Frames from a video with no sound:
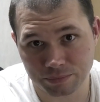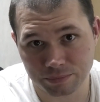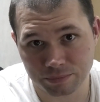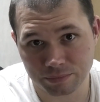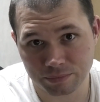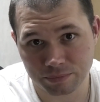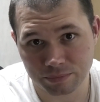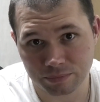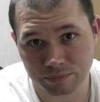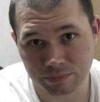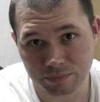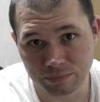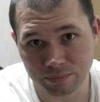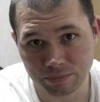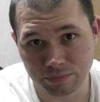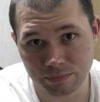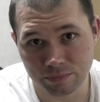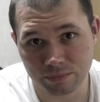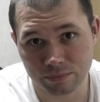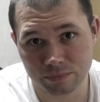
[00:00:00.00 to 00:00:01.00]

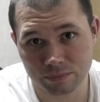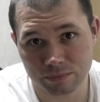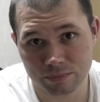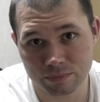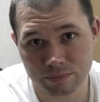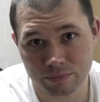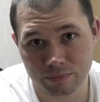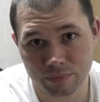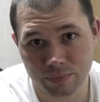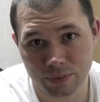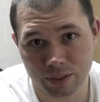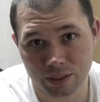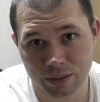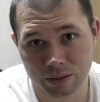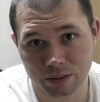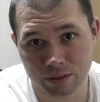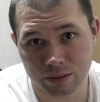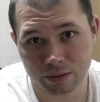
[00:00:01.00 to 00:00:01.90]
(no one is talking)